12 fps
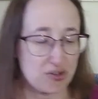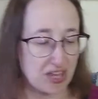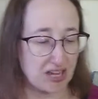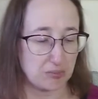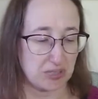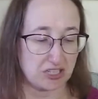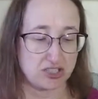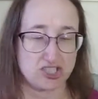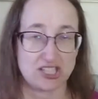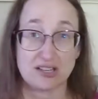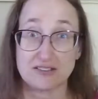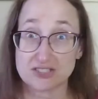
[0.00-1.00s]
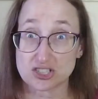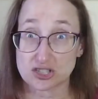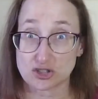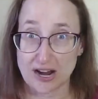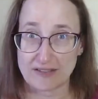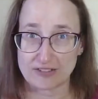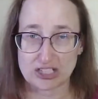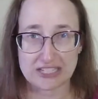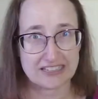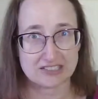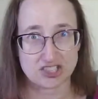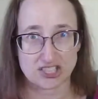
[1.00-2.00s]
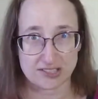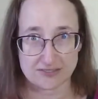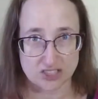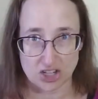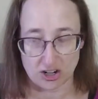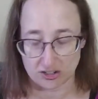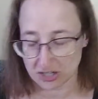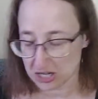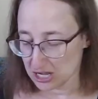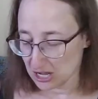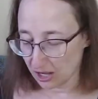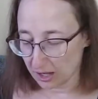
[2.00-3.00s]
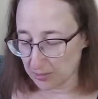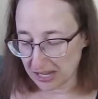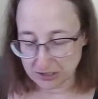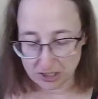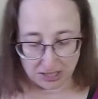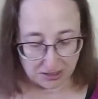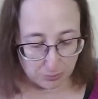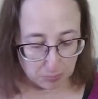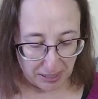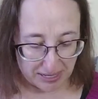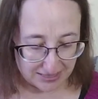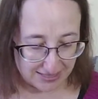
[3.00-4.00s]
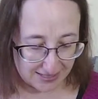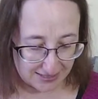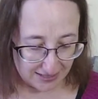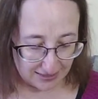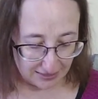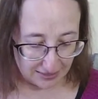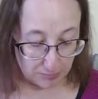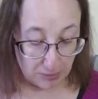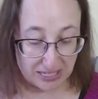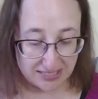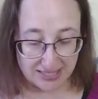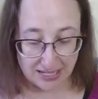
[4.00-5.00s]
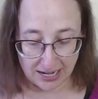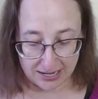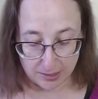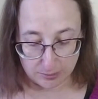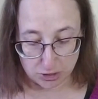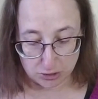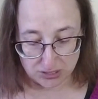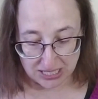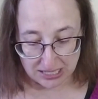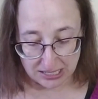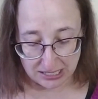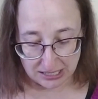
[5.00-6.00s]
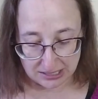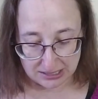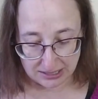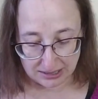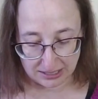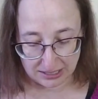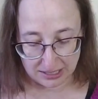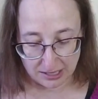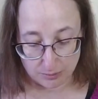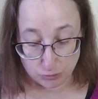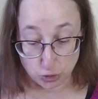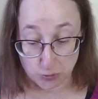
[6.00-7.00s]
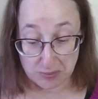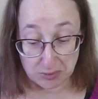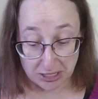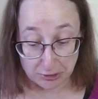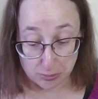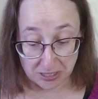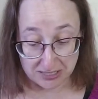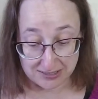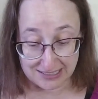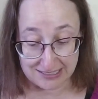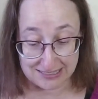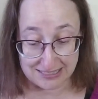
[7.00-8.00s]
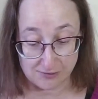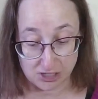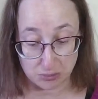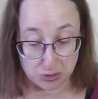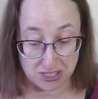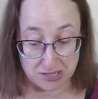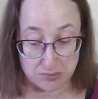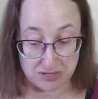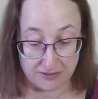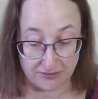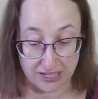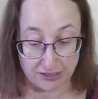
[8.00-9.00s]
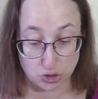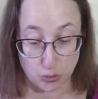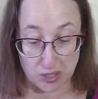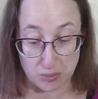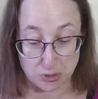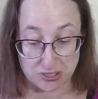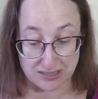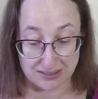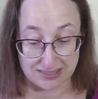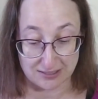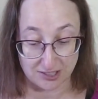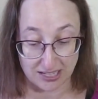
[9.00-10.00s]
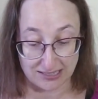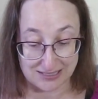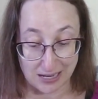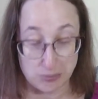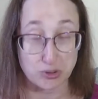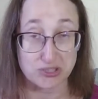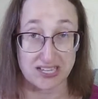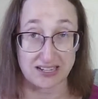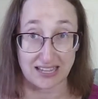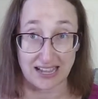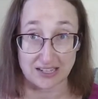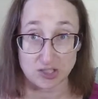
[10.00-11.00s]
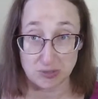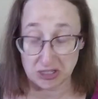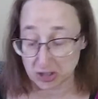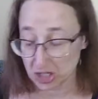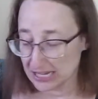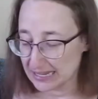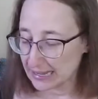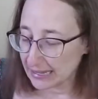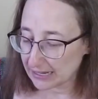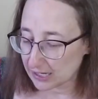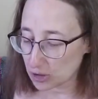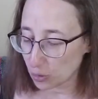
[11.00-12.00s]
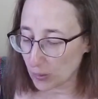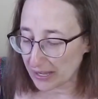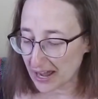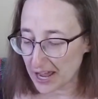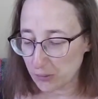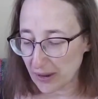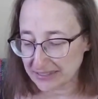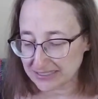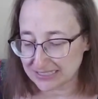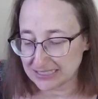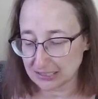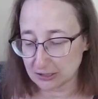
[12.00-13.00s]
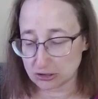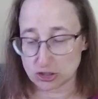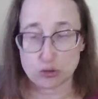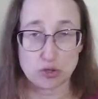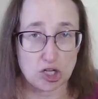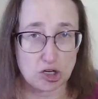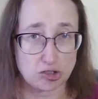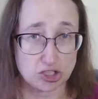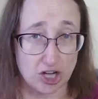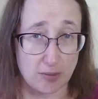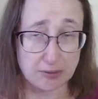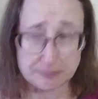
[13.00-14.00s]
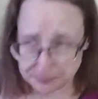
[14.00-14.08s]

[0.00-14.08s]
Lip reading: that because she loves to travel and she loves yarn. And the base that I am using is the Dreamliner base. It's 70% BFL, 20% silk, and 10% cashmere. And when I went into the yarn shop,